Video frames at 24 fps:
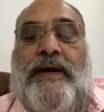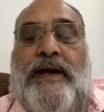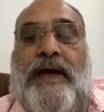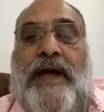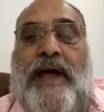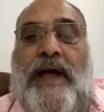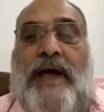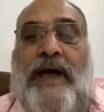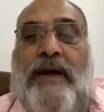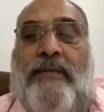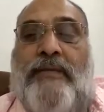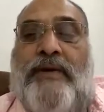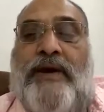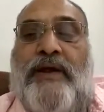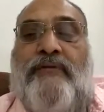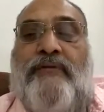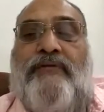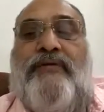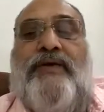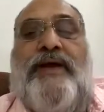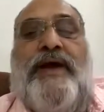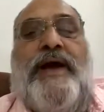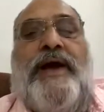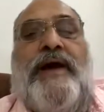
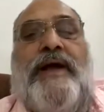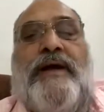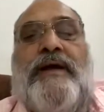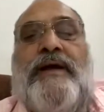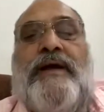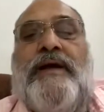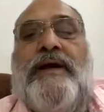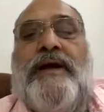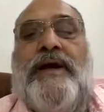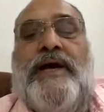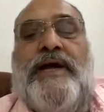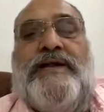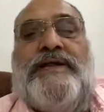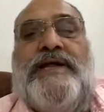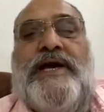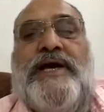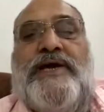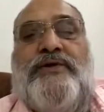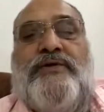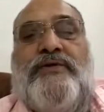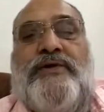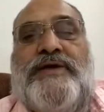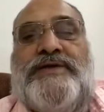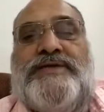everywhere in the
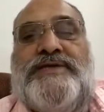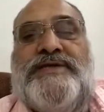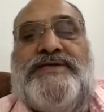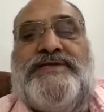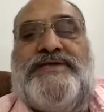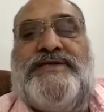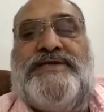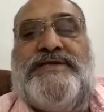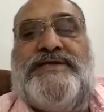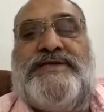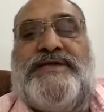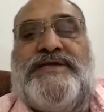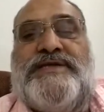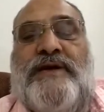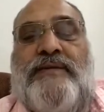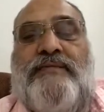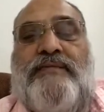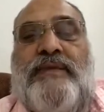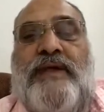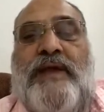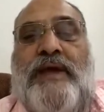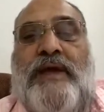education system,